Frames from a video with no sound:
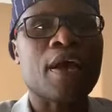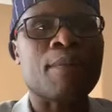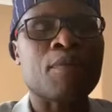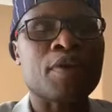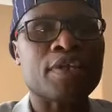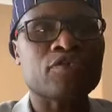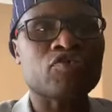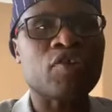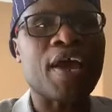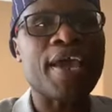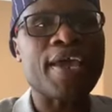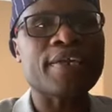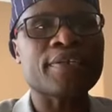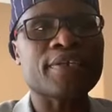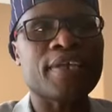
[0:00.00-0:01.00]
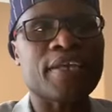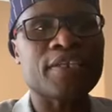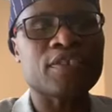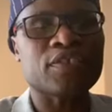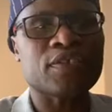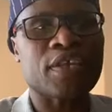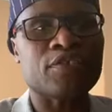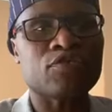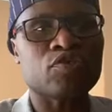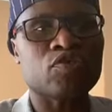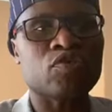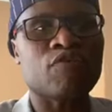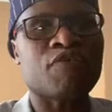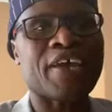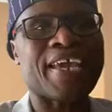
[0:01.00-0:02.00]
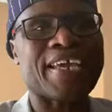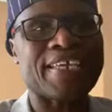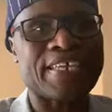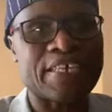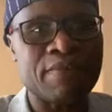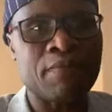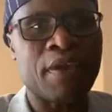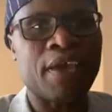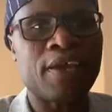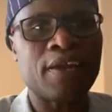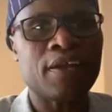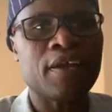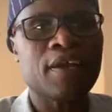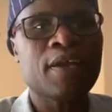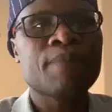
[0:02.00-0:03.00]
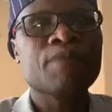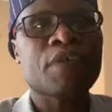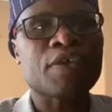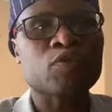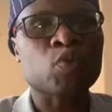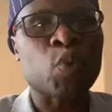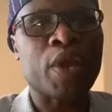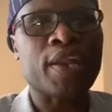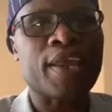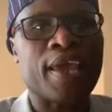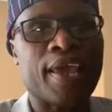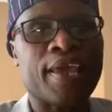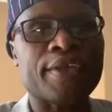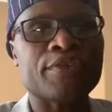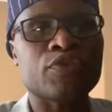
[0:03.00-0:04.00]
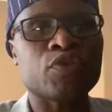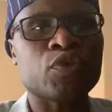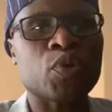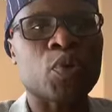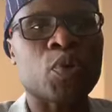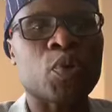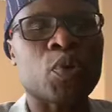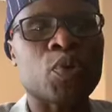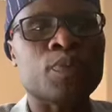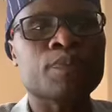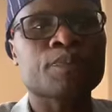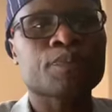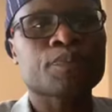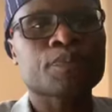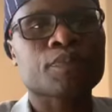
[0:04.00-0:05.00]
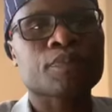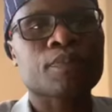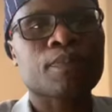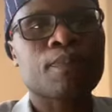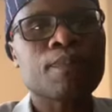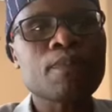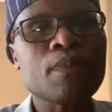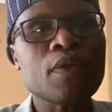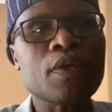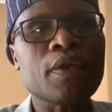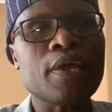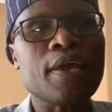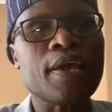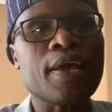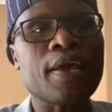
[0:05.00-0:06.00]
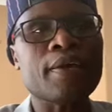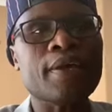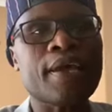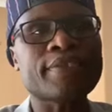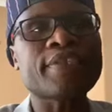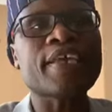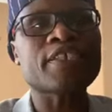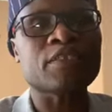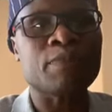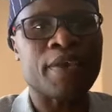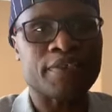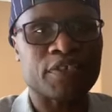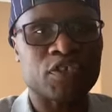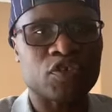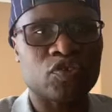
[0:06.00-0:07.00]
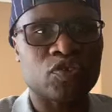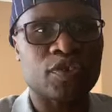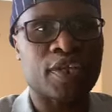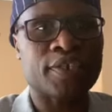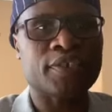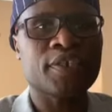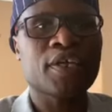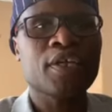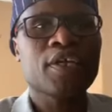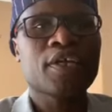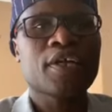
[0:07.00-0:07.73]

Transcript: I'm going to try and get it sent to you via email as well as your uh, a text message so that